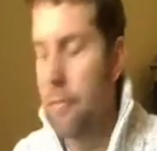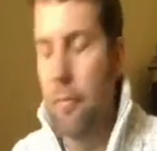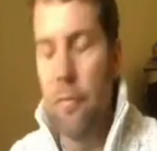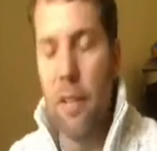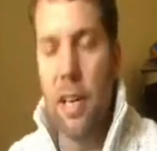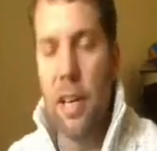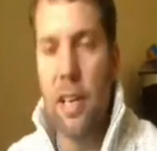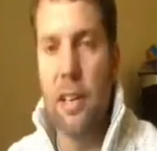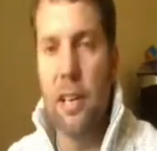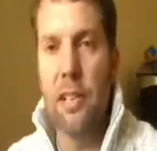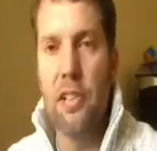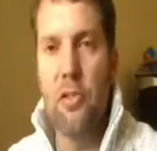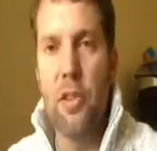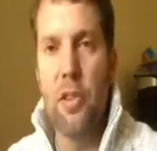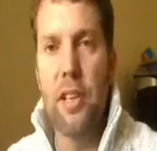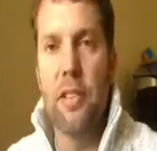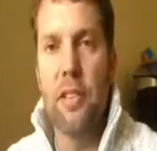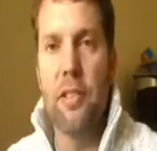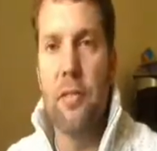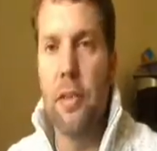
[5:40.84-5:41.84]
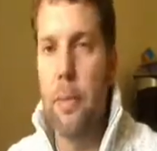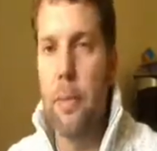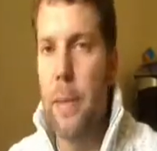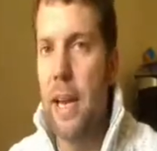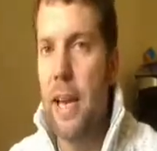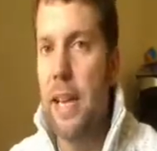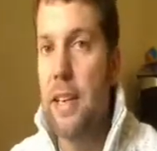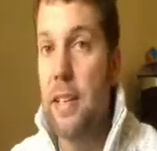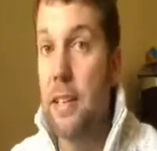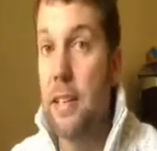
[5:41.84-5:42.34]
run it straight off the
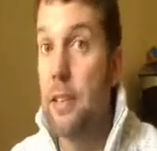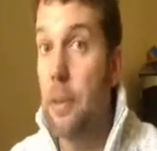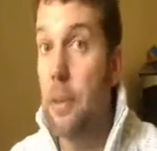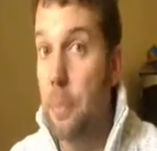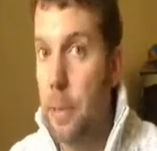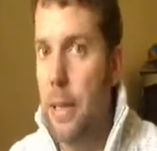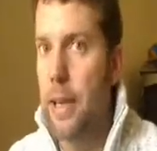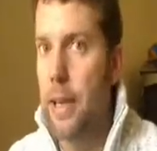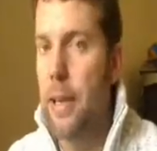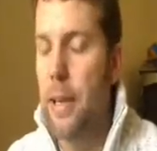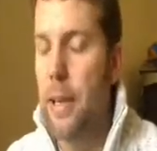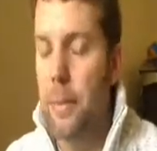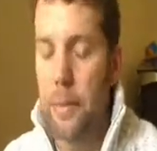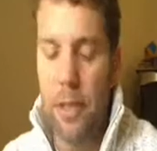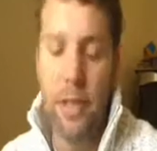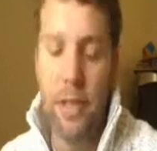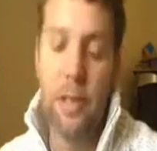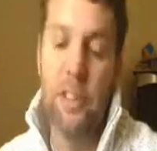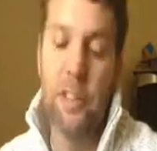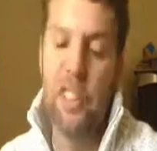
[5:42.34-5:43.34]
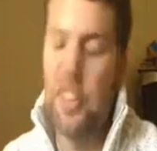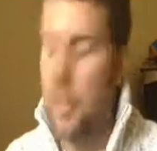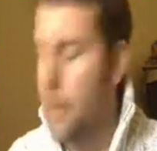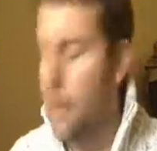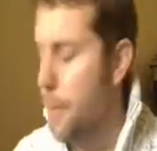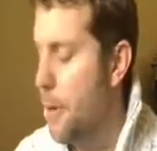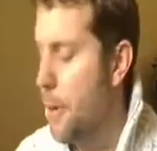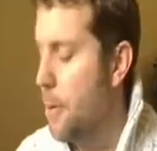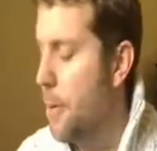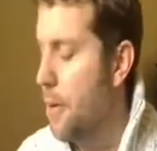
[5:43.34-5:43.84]
mains. It's completely up to you, just like a
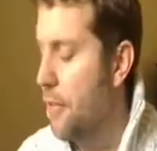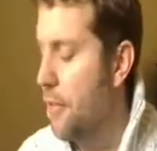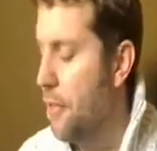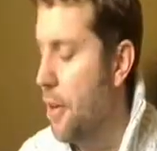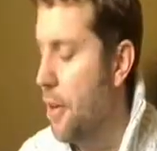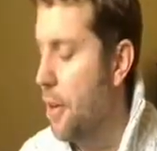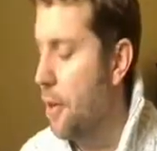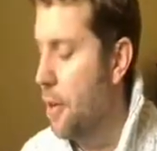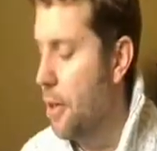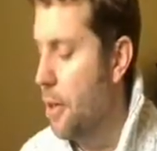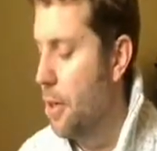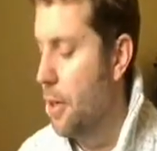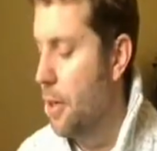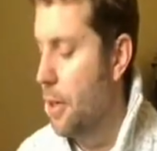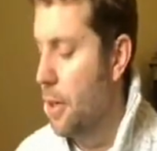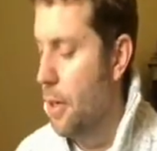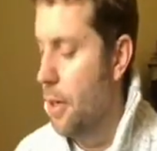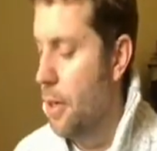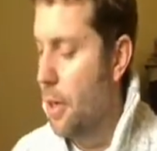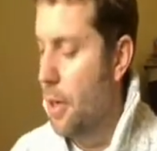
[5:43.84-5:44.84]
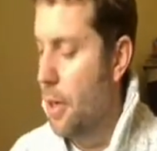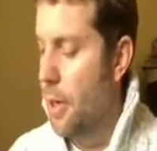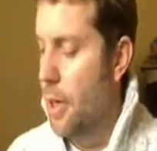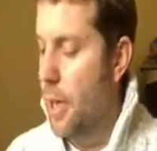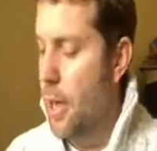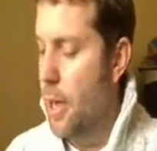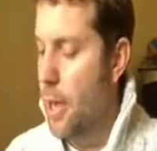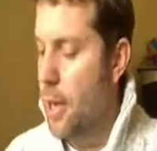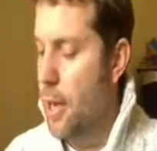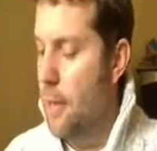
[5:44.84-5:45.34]
mobile phone.
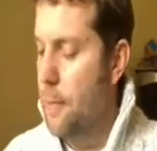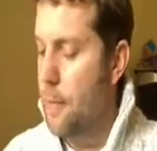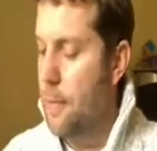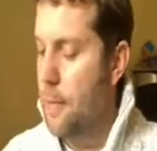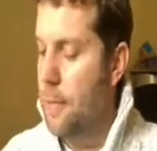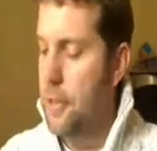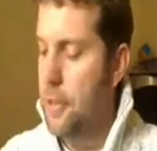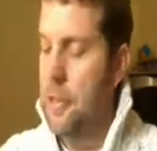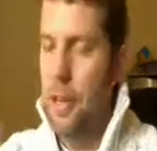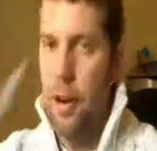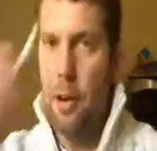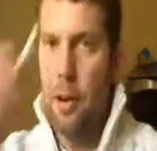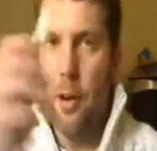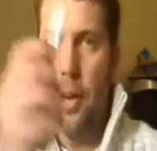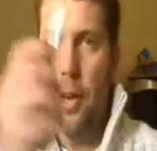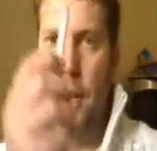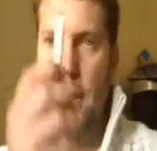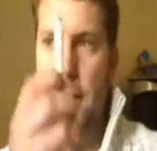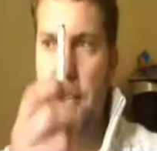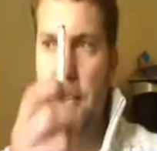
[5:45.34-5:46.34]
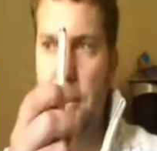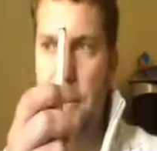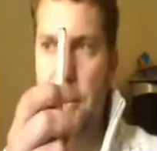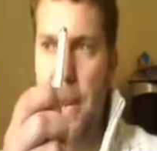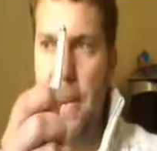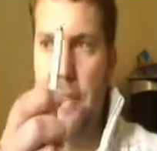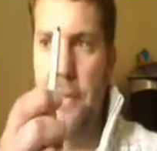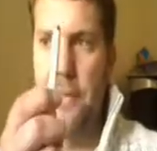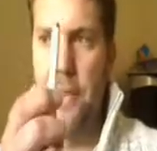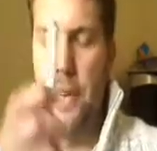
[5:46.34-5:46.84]
So here's the
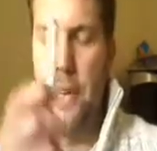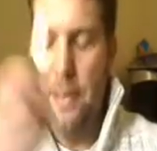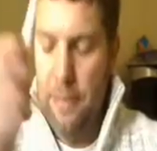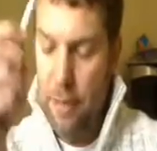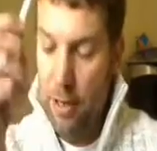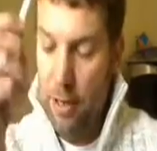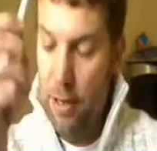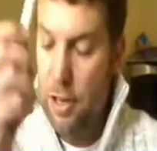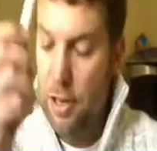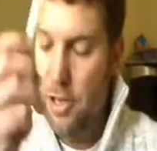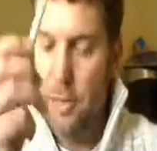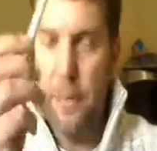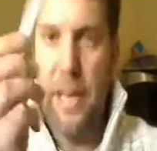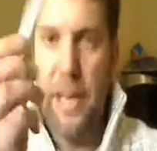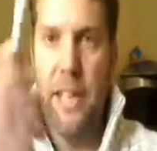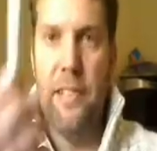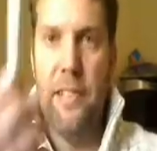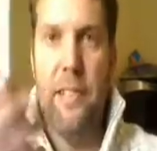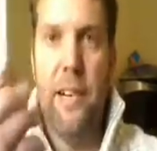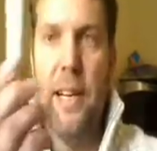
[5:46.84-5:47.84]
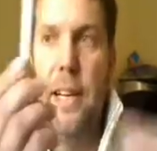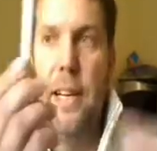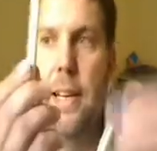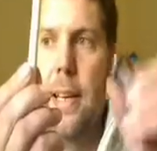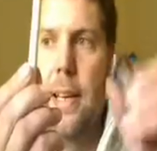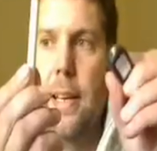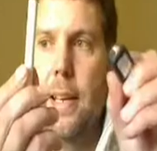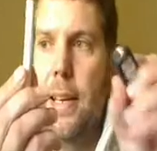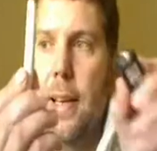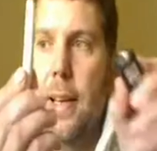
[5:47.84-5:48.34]
battery, the larger battery.
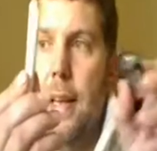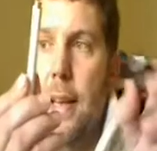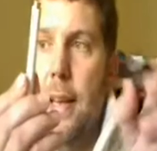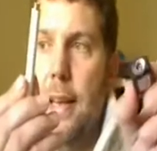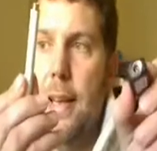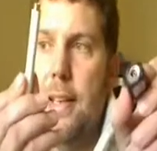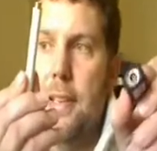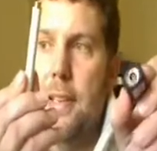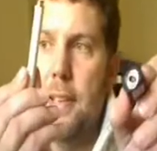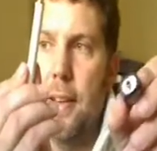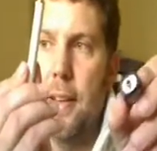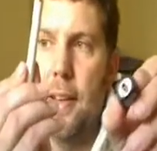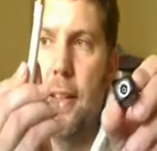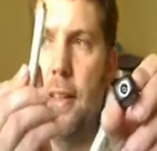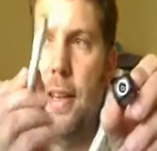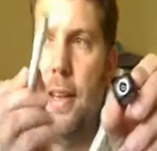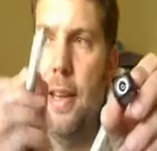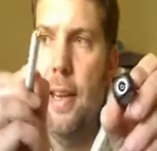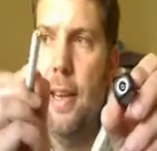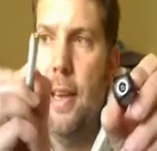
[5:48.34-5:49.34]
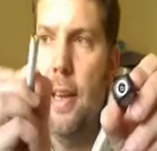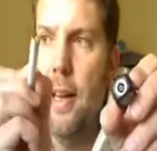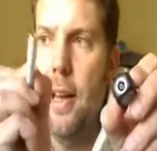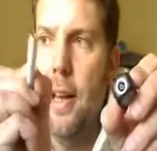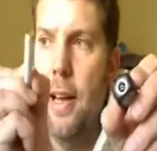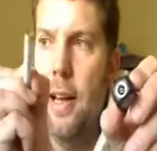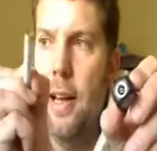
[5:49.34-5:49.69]
Here's the